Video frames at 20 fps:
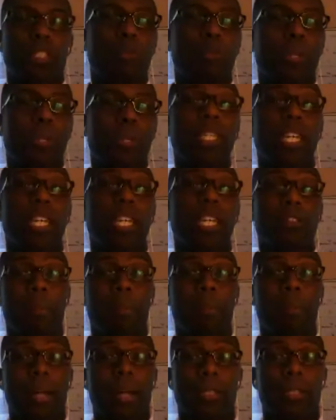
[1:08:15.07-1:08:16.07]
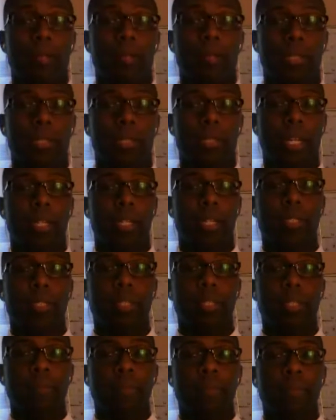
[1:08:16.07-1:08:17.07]
what you believe about those things.
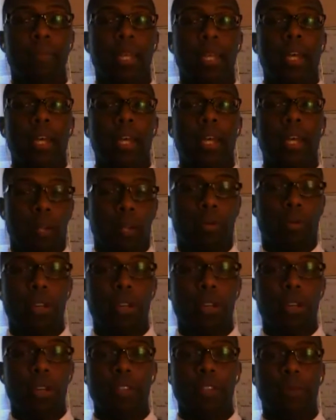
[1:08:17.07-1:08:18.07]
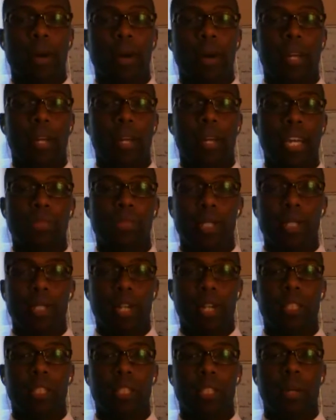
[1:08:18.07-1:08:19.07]
On a previous broadcast, we
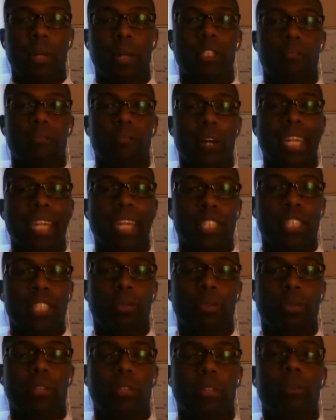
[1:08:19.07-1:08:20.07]
talked about the financial